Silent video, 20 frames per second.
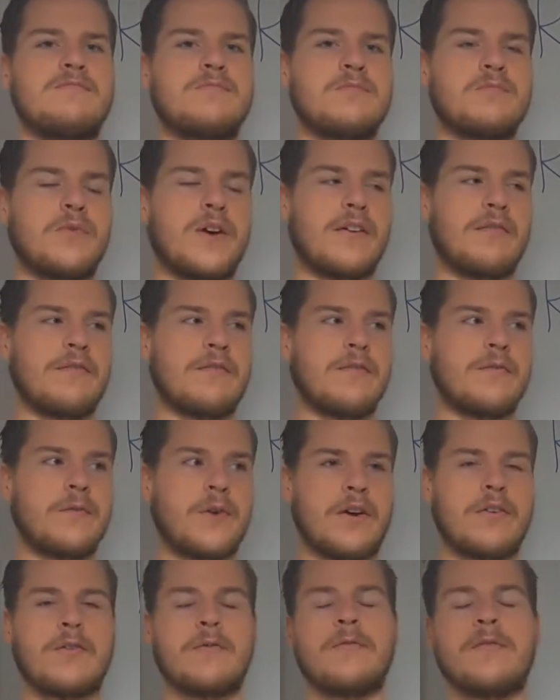we have
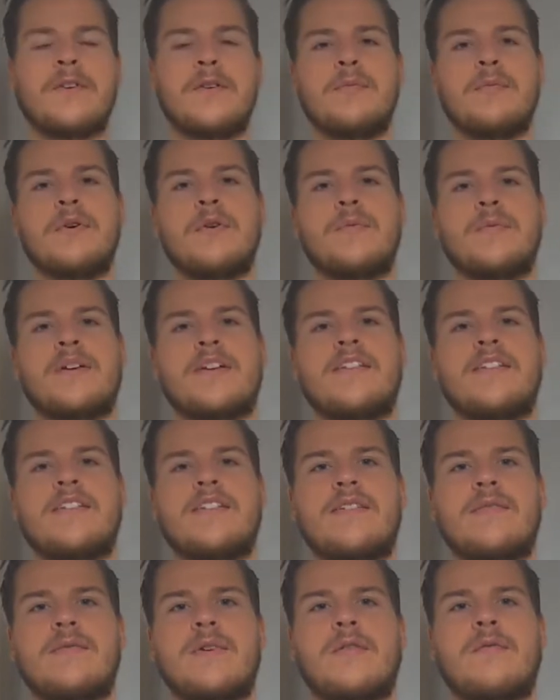very few
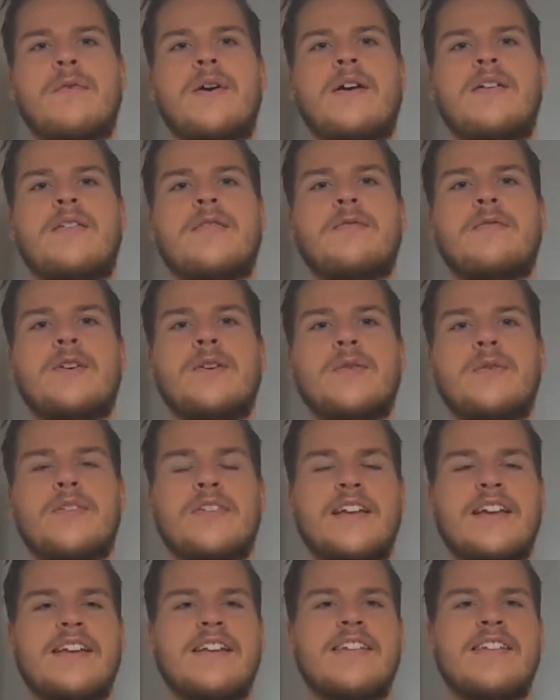movements, we have very few
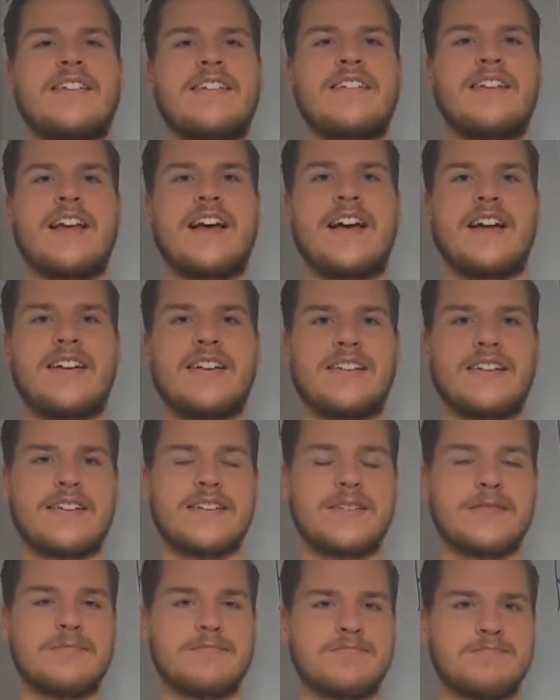sets,
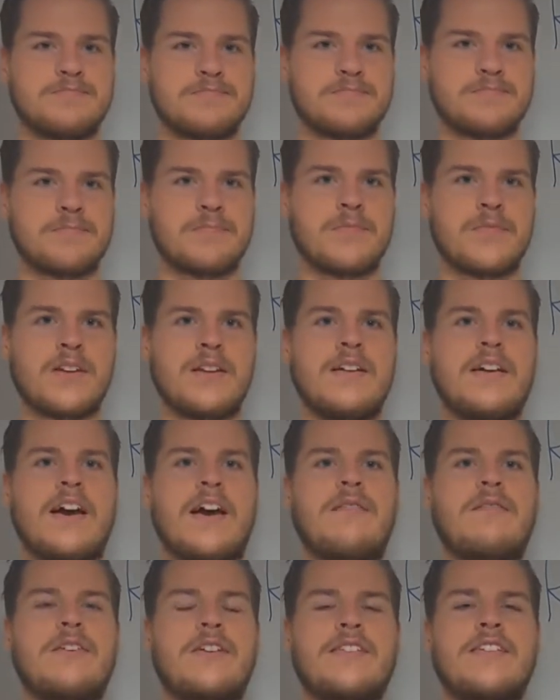and
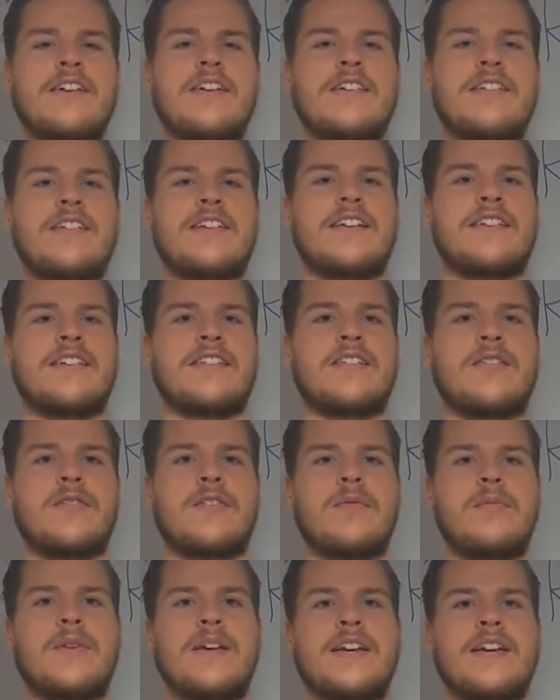every single set is going
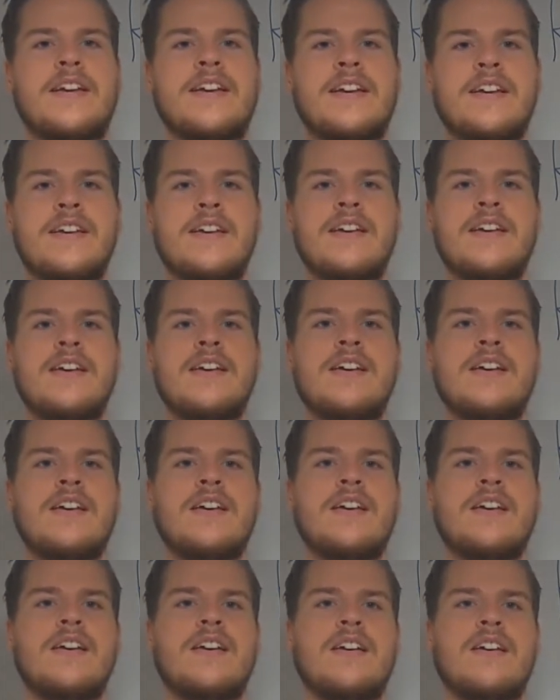to be
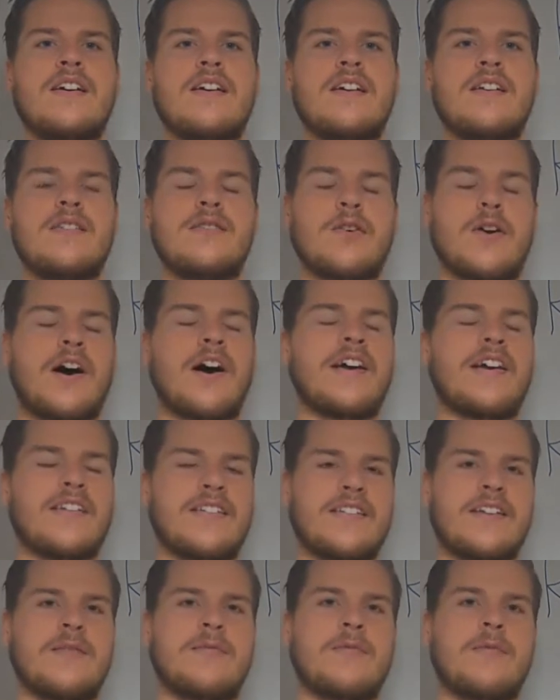your
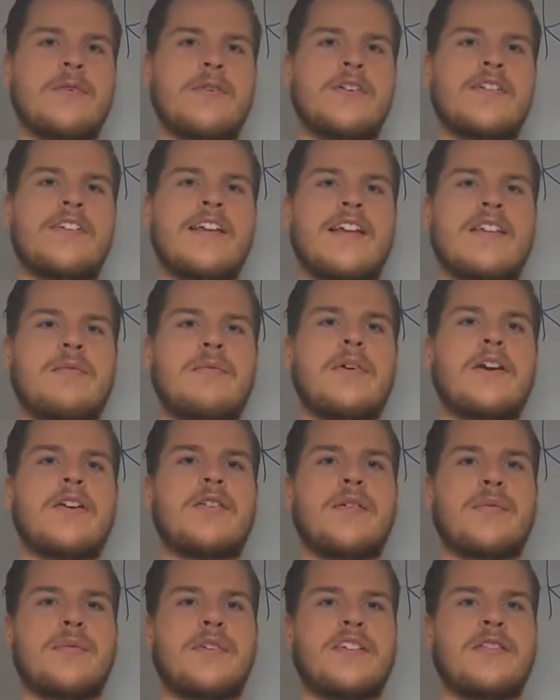highest effort, as many
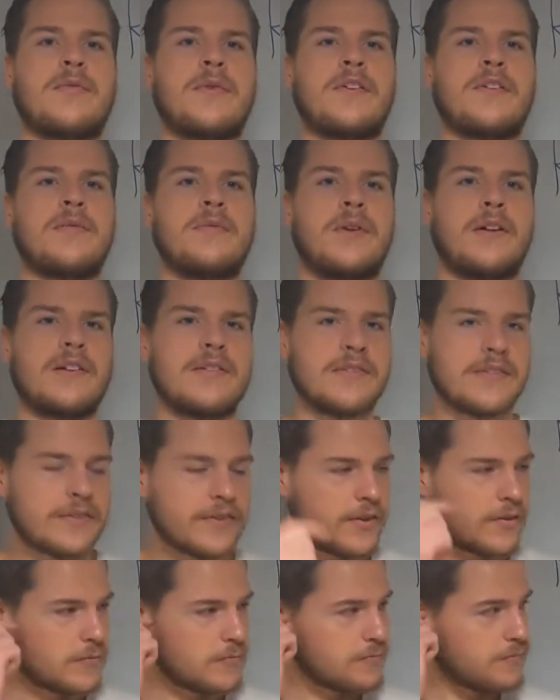reps as possible.
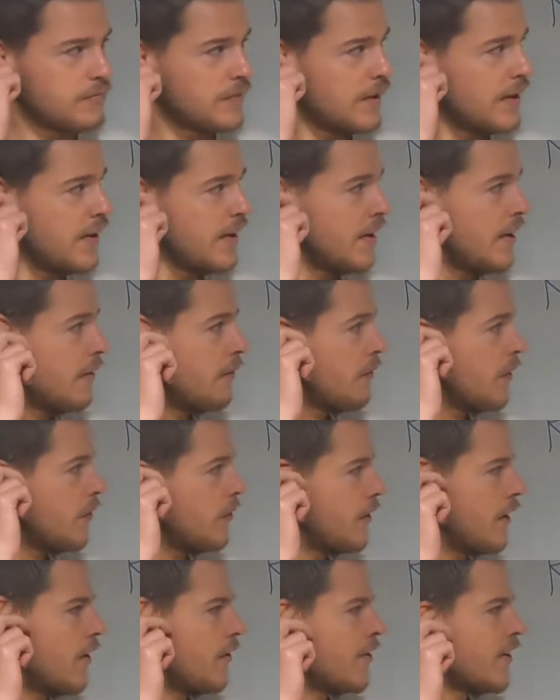So when
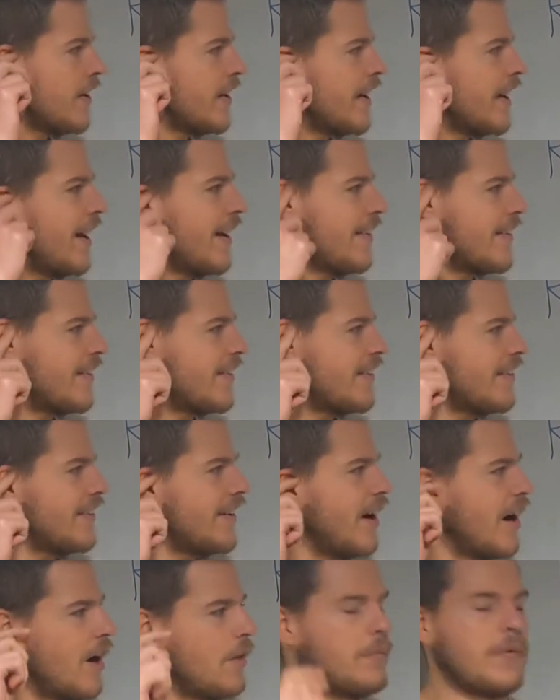we're looking at
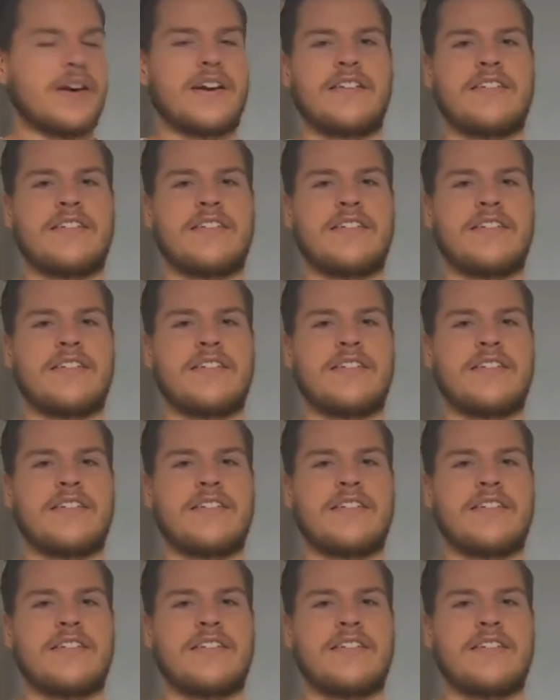how many